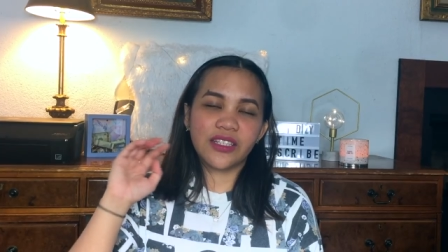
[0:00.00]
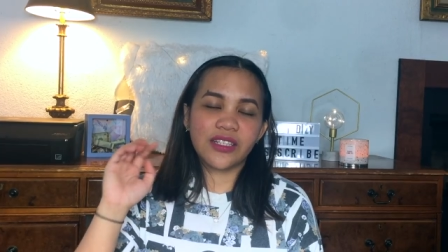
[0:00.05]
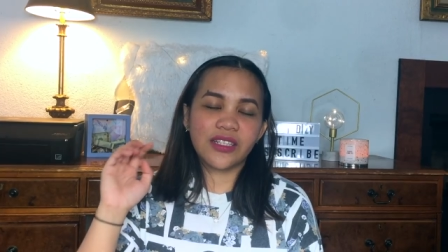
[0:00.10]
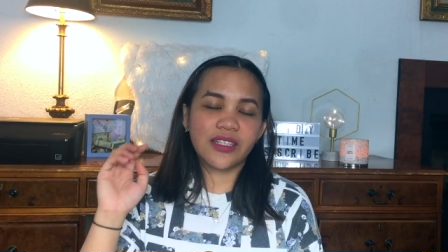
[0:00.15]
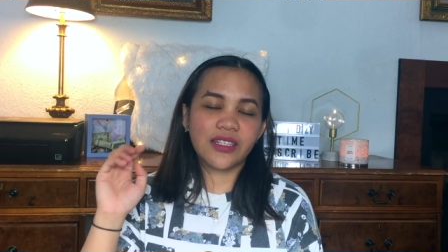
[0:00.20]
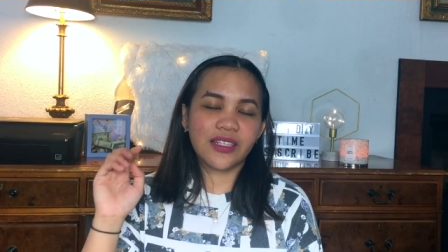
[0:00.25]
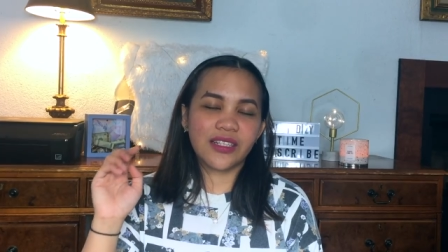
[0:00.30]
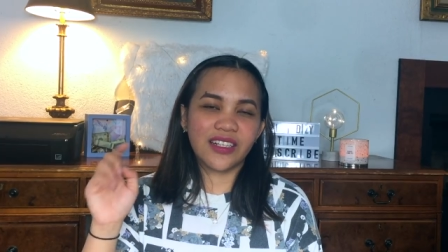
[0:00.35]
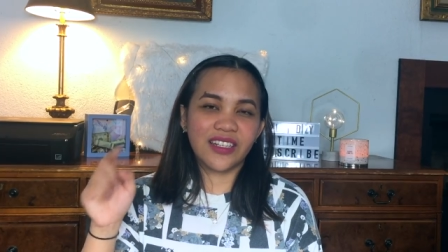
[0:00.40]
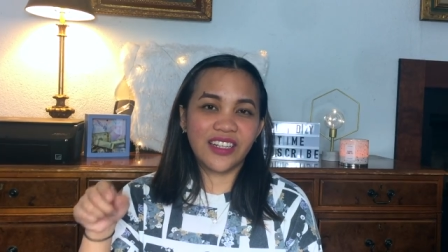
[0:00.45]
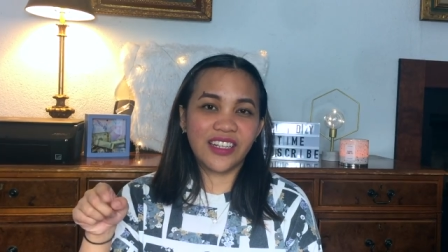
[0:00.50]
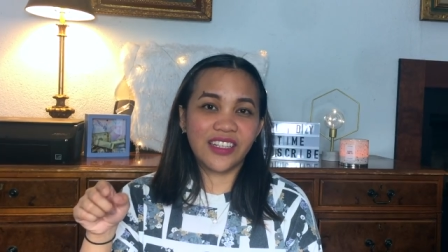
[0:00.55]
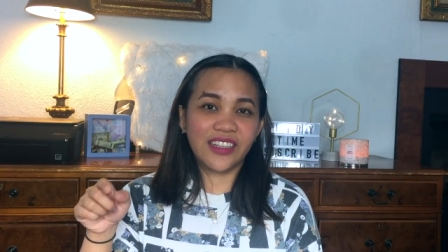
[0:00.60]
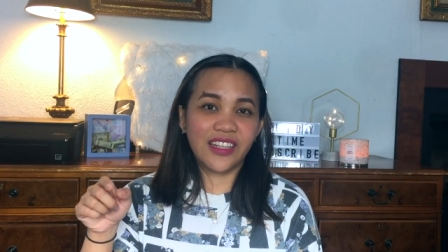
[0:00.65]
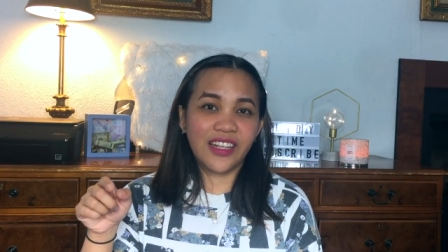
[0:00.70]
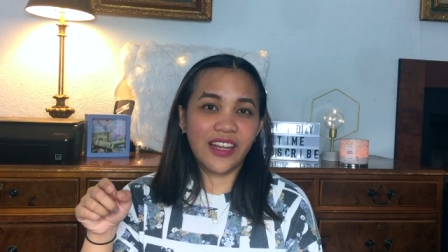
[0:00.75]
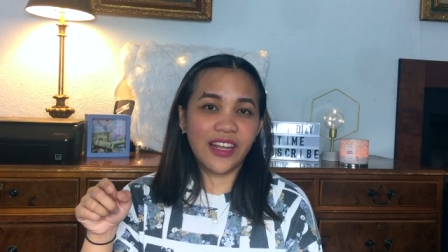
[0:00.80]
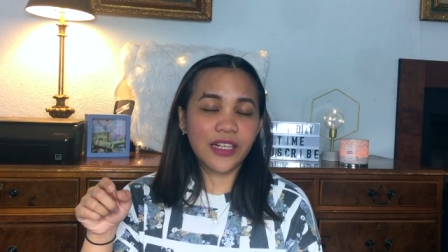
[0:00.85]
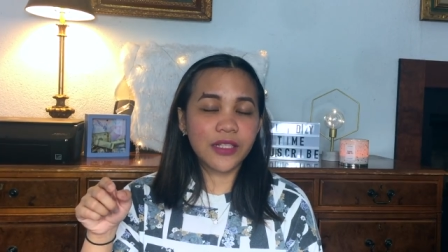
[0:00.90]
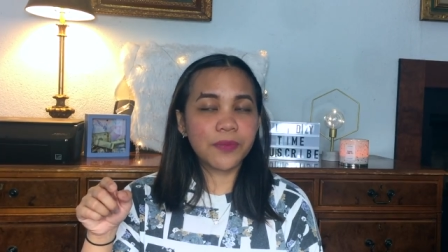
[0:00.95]
just
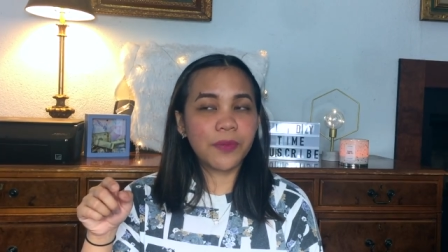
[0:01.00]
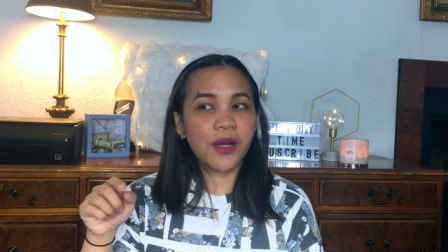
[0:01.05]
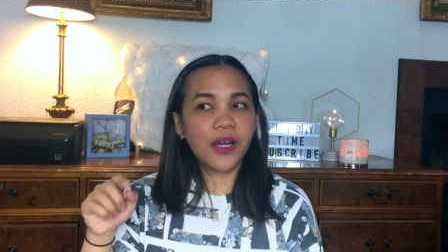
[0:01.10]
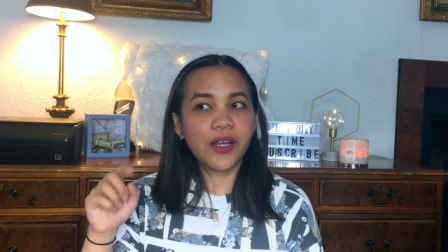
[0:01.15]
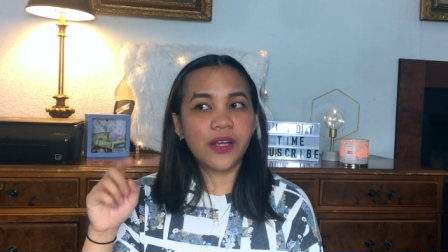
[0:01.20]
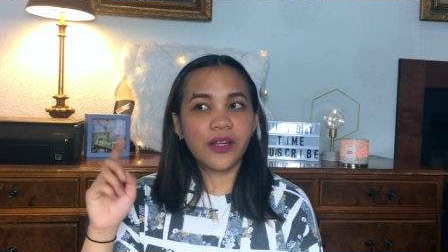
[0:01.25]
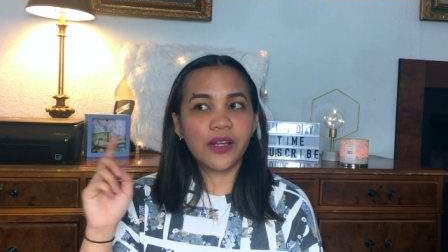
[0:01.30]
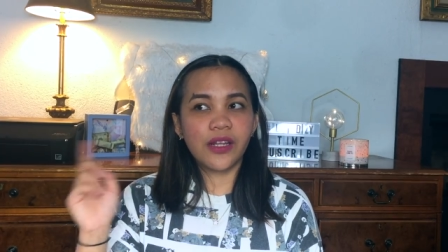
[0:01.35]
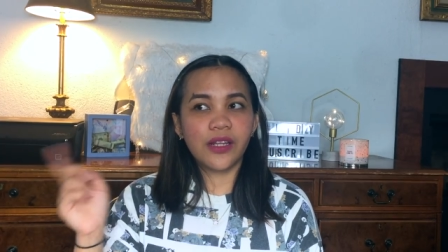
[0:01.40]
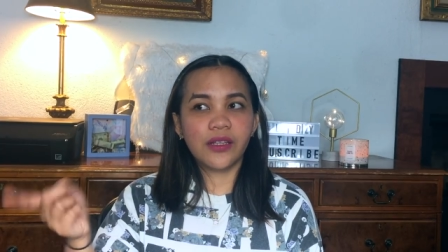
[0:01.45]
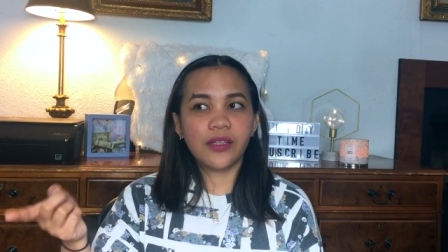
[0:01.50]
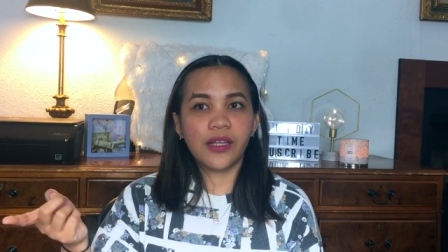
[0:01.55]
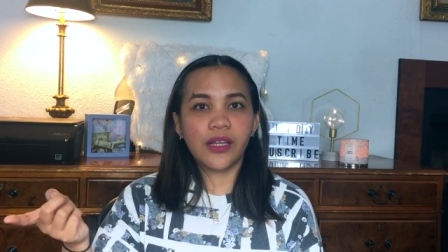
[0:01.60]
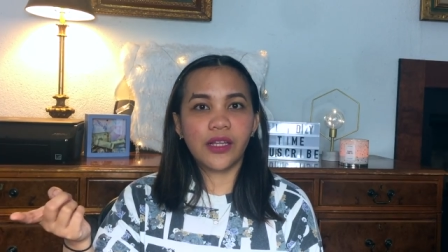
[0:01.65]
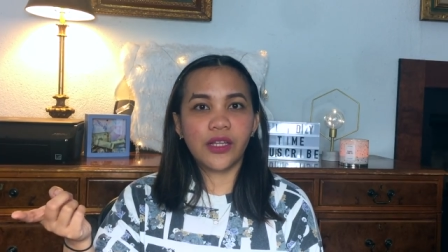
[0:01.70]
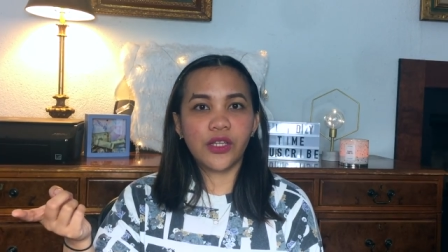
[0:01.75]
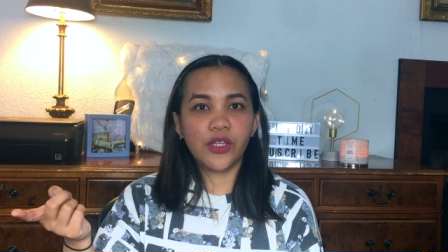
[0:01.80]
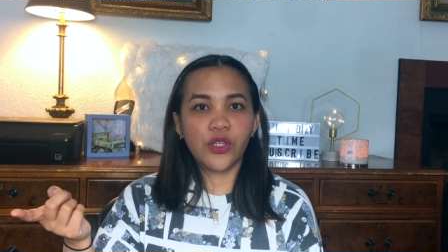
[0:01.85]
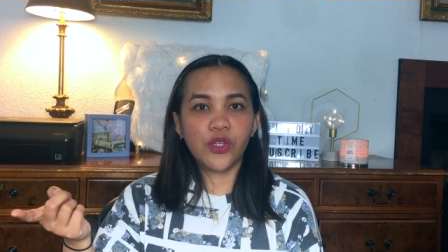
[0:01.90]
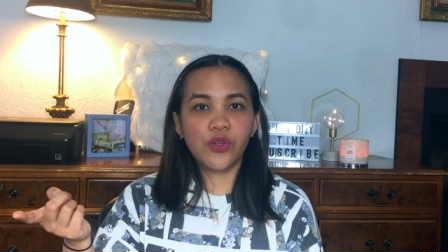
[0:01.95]
click the next button and
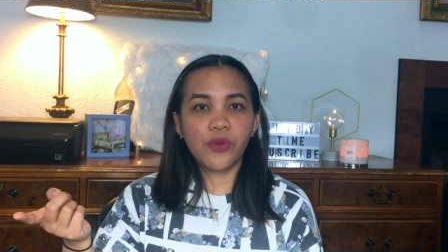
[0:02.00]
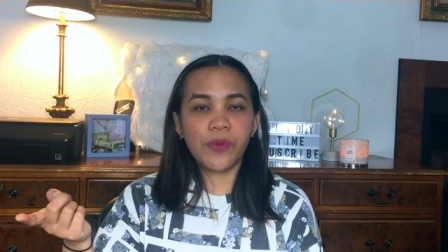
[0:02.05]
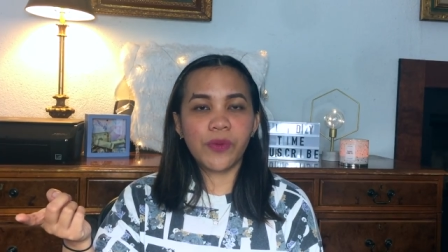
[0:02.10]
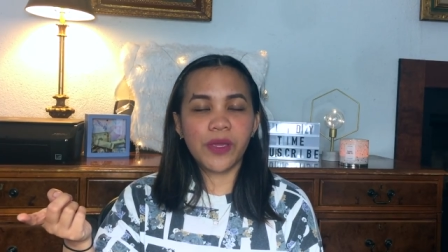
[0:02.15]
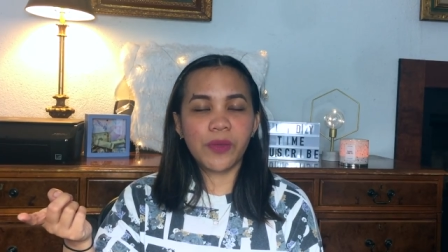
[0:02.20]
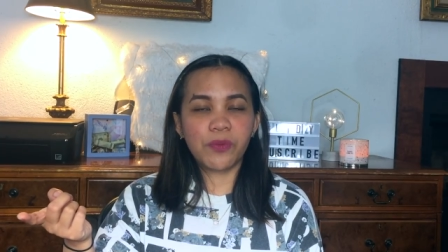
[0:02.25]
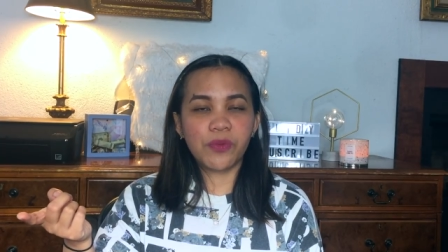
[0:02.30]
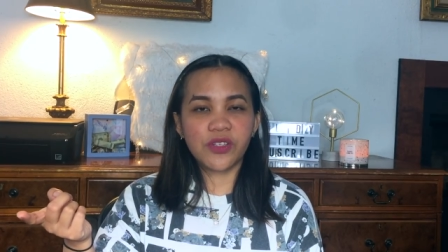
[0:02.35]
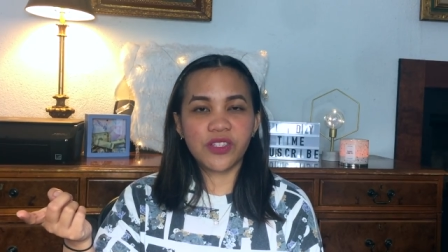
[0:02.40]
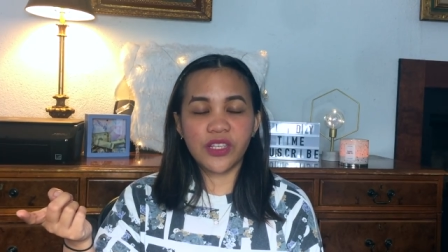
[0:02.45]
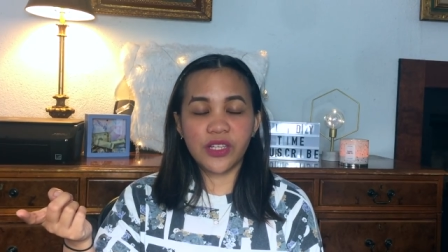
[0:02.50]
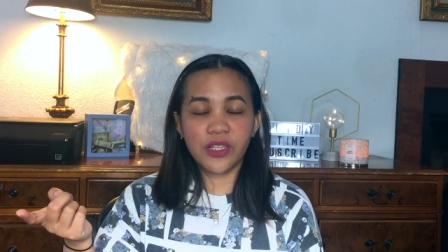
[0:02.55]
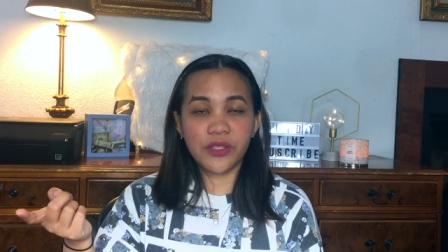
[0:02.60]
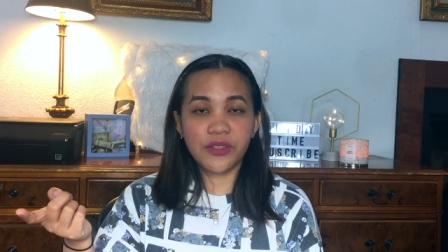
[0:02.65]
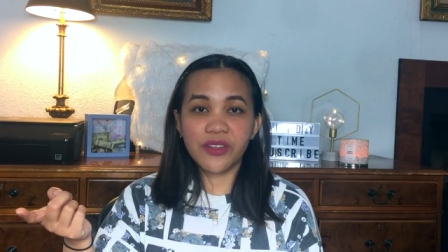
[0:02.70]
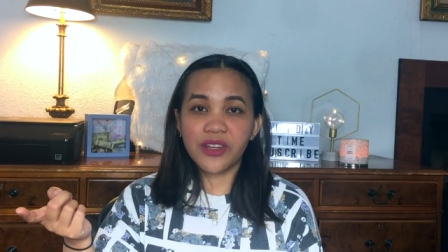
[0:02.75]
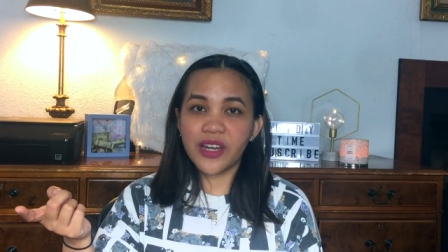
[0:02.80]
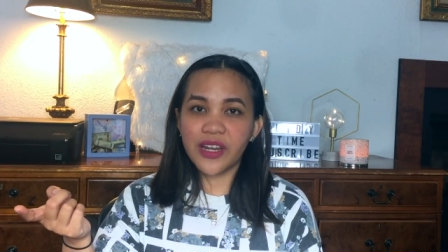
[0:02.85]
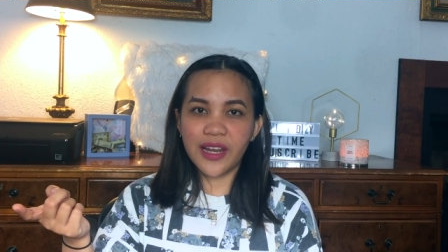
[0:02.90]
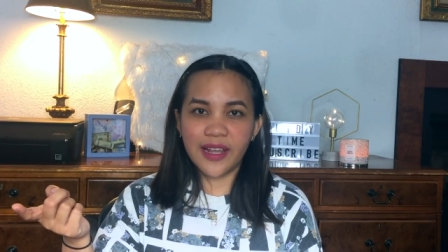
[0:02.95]
then you may proceed
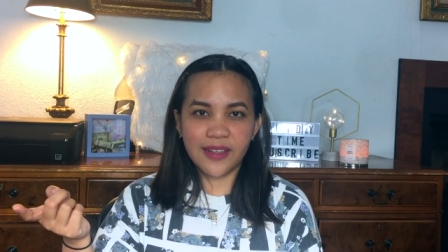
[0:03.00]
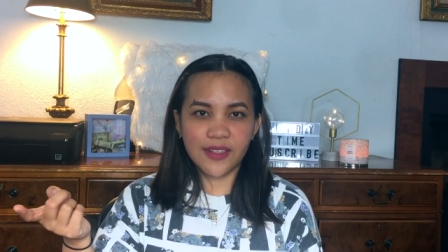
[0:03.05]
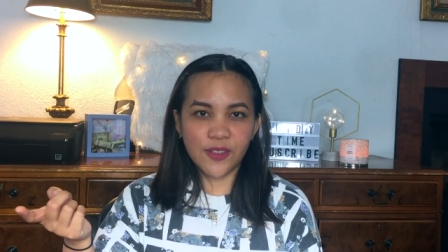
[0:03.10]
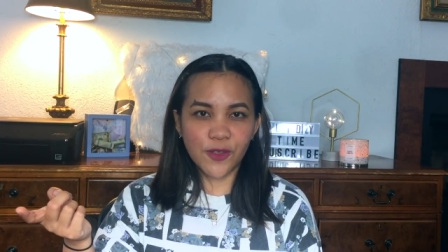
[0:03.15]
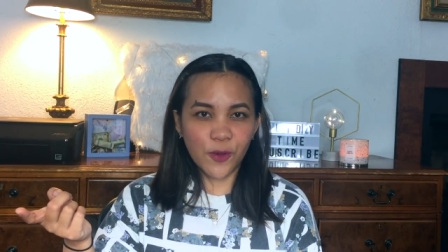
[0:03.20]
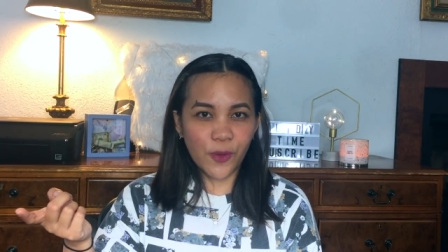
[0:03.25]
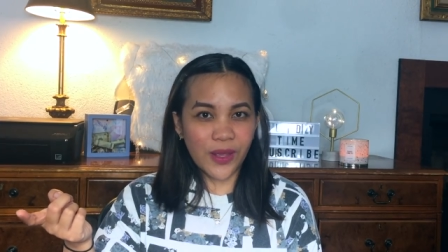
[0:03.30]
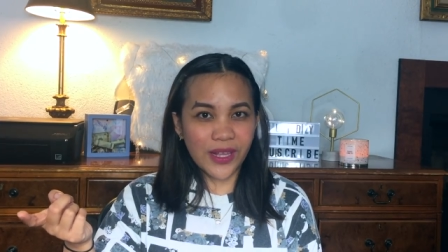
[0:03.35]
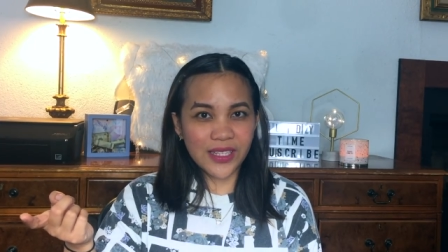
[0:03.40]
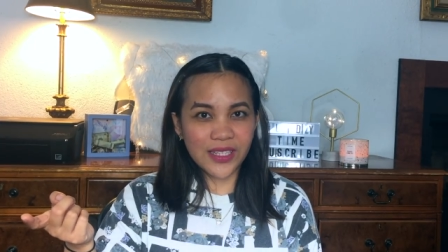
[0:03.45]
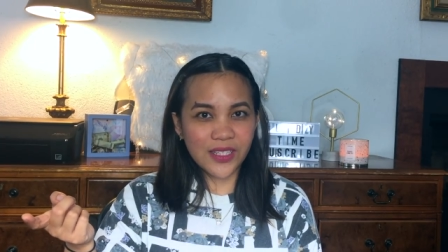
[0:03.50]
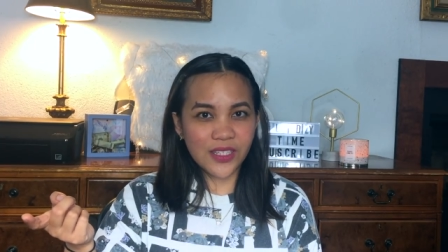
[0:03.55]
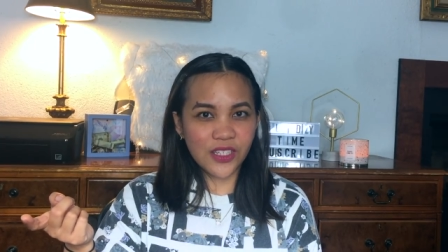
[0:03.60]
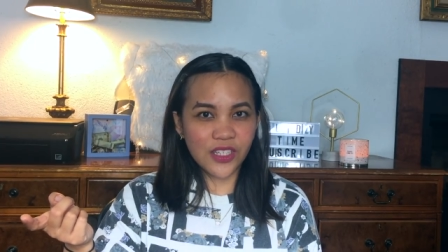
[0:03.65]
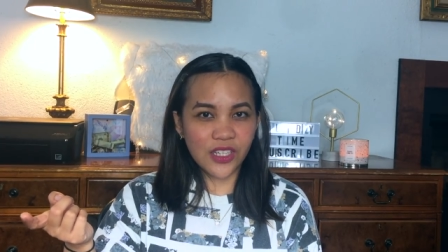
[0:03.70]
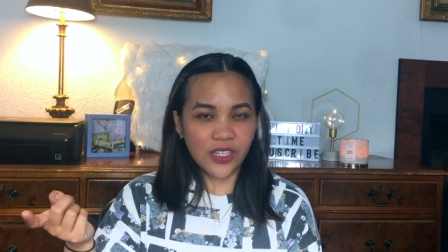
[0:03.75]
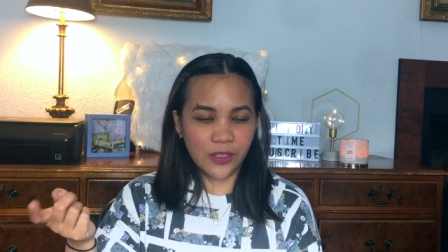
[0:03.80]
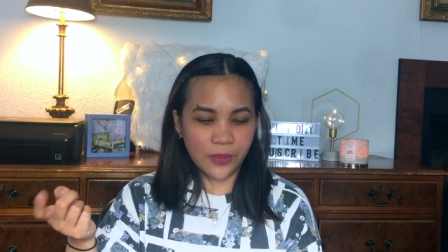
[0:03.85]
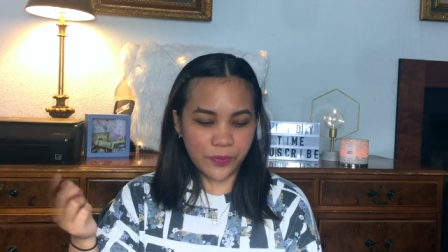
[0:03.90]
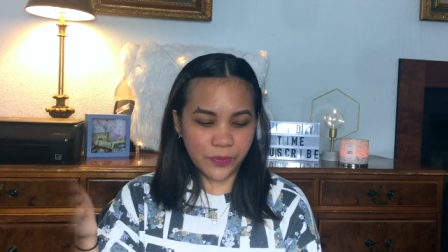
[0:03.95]
to the next
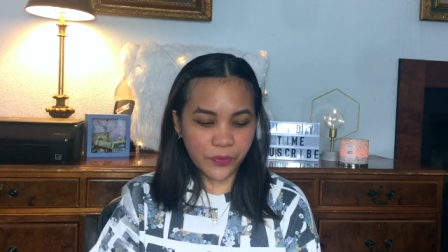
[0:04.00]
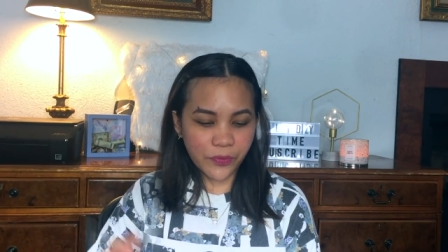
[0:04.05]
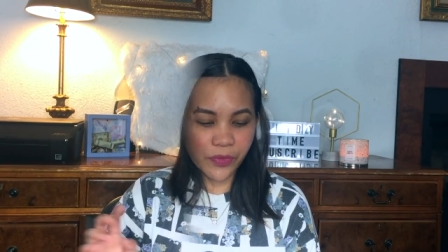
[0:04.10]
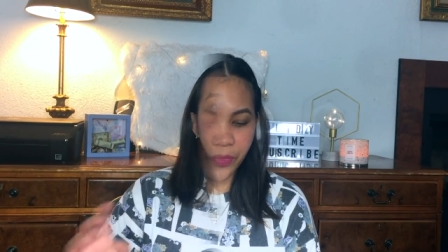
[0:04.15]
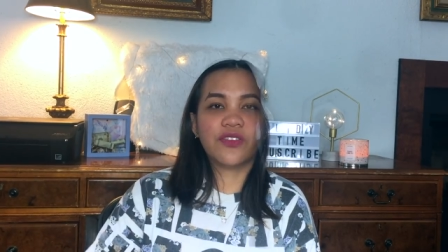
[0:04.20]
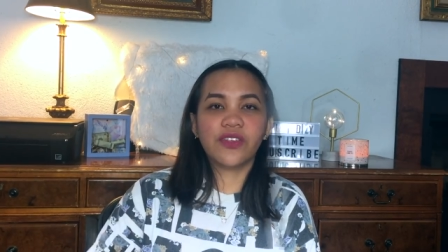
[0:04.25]
question.